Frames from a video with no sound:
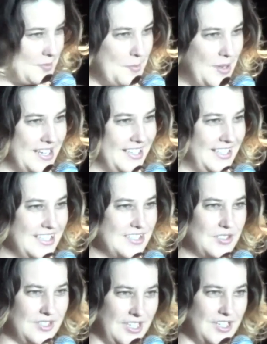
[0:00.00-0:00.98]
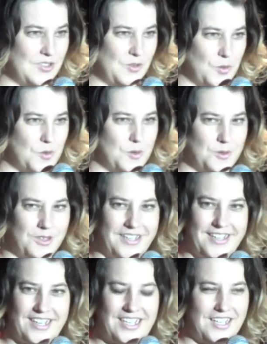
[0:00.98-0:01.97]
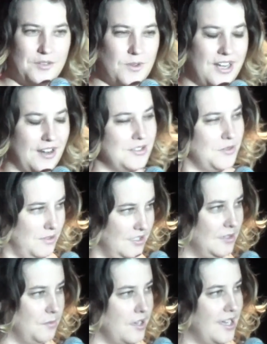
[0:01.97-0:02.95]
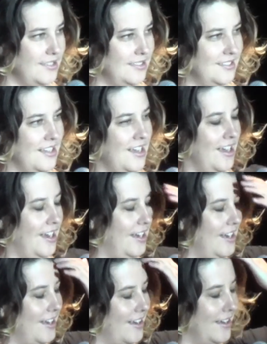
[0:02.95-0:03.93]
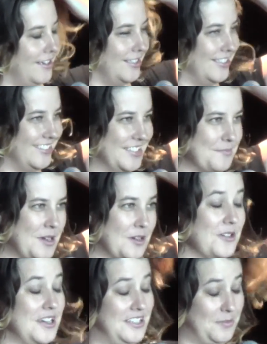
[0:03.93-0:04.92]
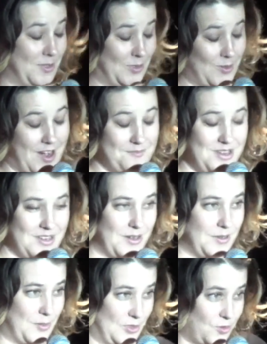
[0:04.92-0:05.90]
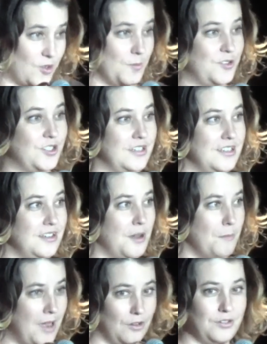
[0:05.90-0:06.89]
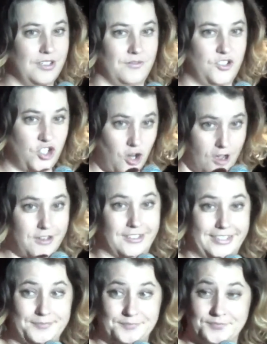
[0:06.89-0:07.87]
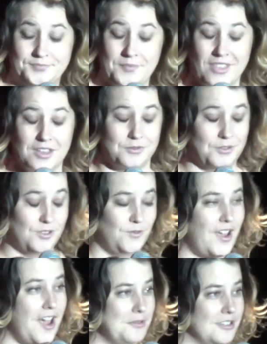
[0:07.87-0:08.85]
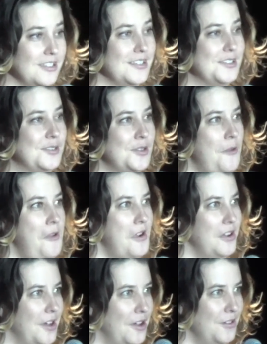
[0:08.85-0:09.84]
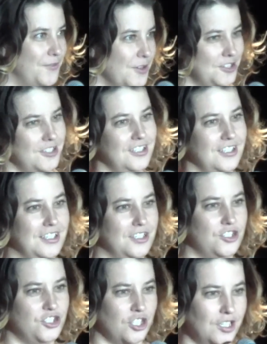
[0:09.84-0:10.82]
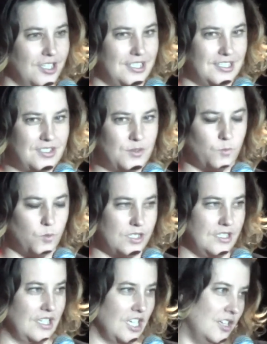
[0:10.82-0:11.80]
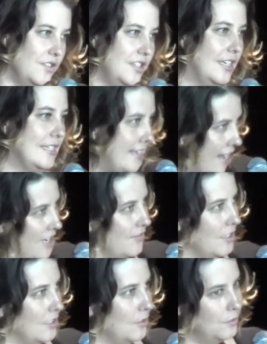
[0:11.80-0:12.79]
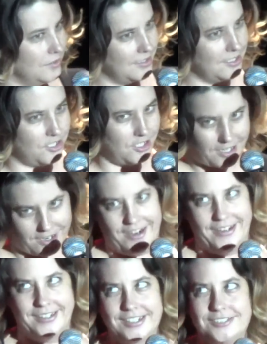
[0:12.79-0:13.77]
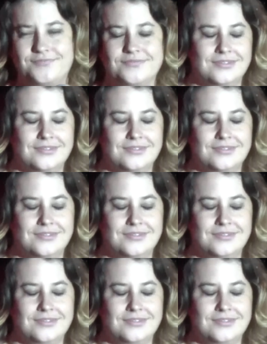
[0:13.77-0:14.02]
But he's cool. Like, when I was really depressed, he agreed to prescribe me a prescription amount of chocolate, which was fabulous. Unfortunately, the insurance wouldn't cover the Godiva, only the generic.